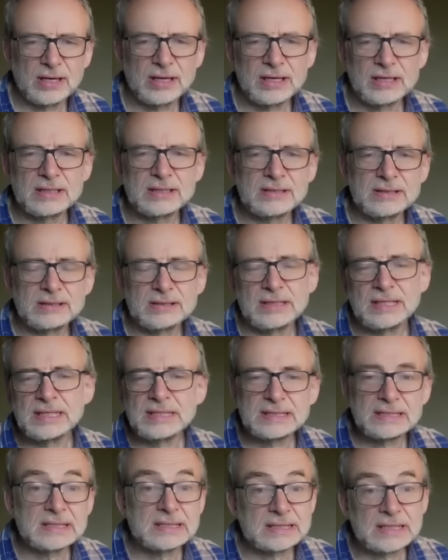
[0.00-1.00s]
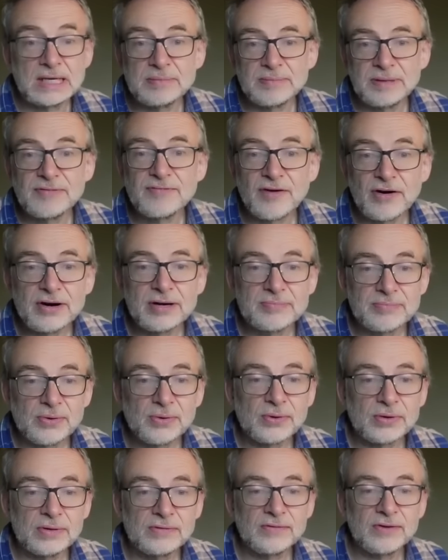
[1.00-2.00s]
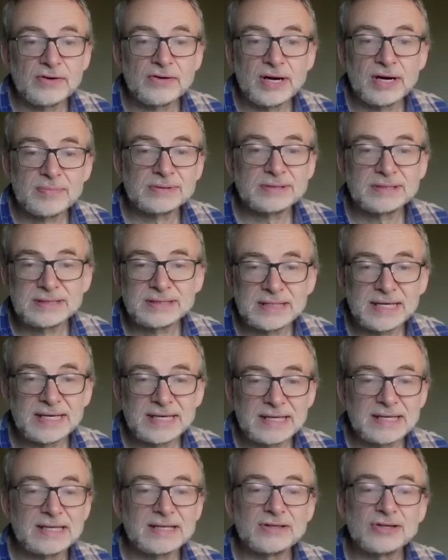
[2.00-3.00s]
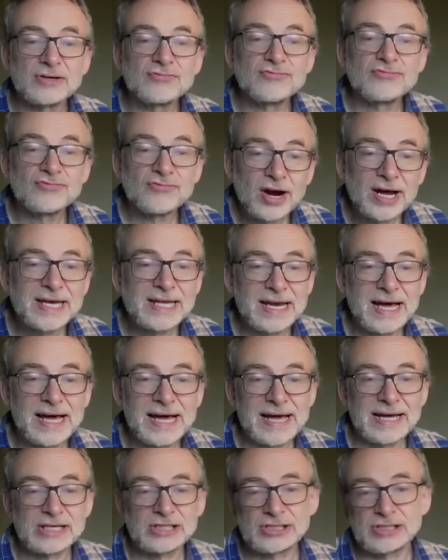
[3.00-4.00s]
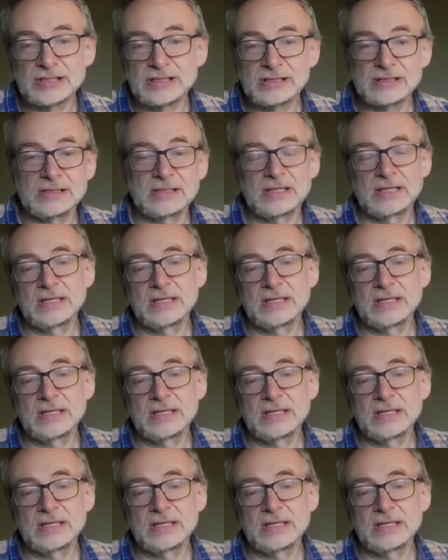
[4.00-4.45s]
and it's just going to be very important that you're able to take the right action.